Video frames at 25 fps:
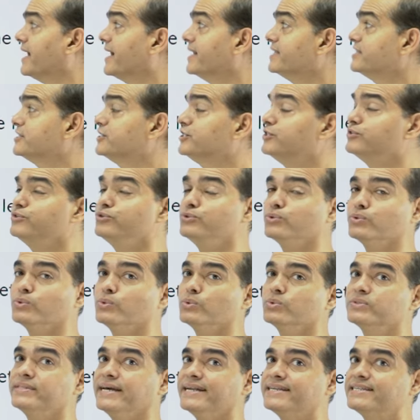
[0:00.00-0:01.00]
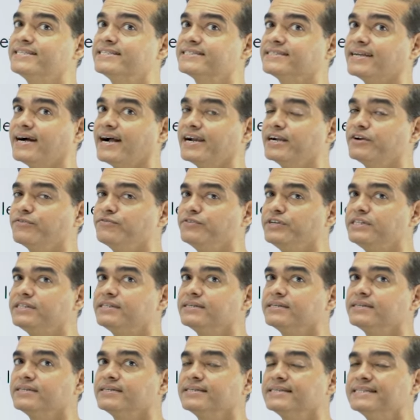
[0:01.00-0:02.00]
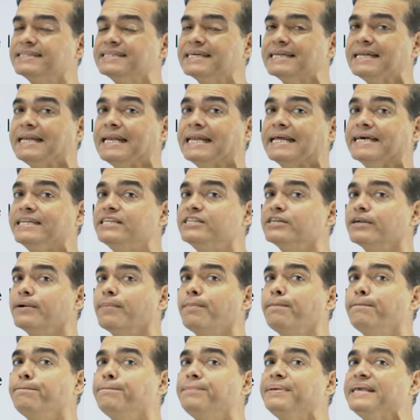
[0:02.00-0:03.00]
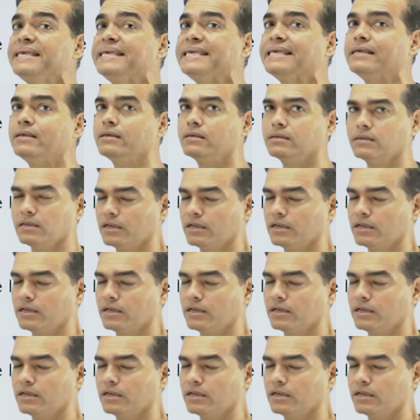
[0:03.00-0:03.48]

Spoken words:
as you know that start with the letter P.